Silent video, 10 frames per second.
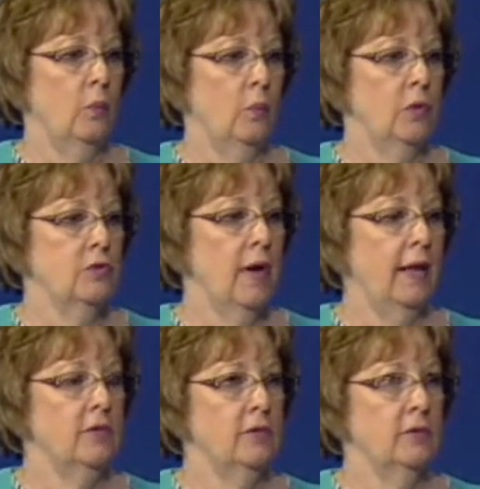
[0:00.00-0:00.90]
We're
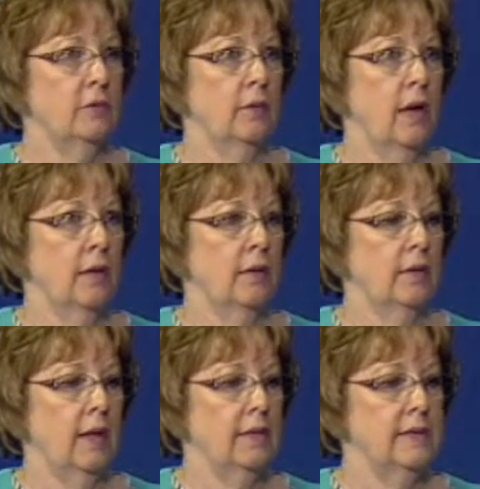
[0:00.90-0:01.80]
trying to
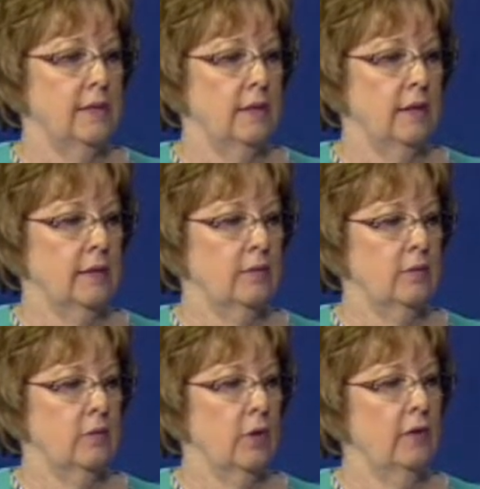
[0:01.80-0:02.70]
uh,
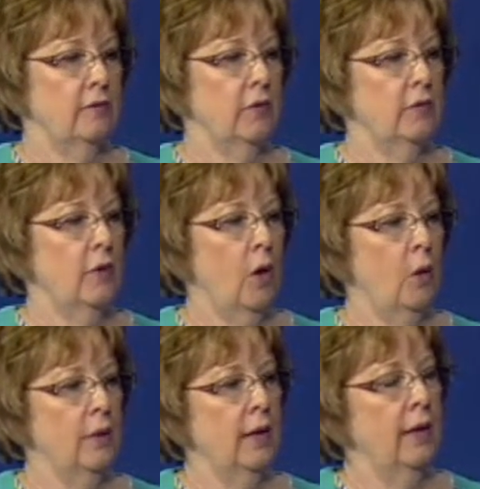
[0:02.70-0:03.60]
sort of
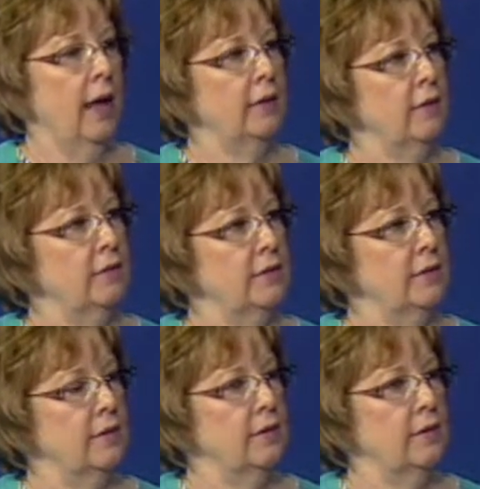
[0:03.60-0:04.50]
hone in on the,
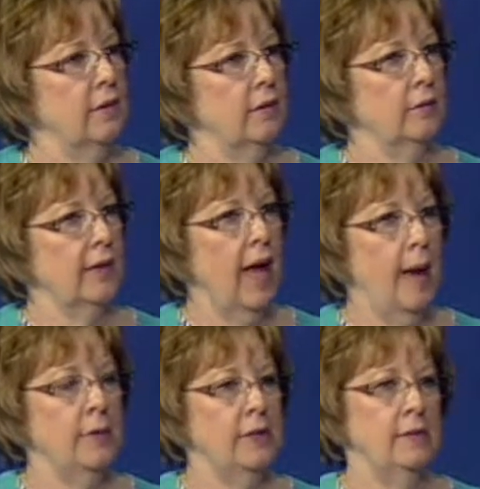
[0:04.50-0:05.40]
the
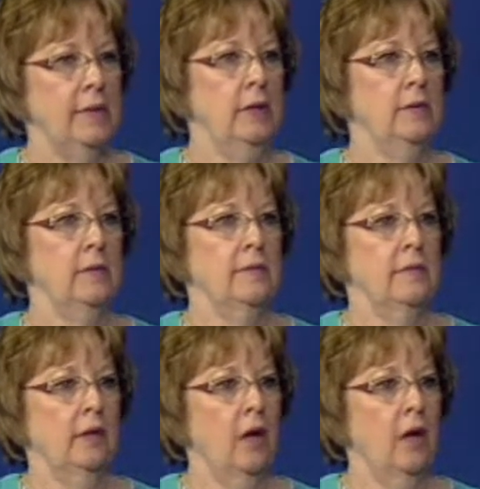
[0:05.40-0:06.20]
common diseases that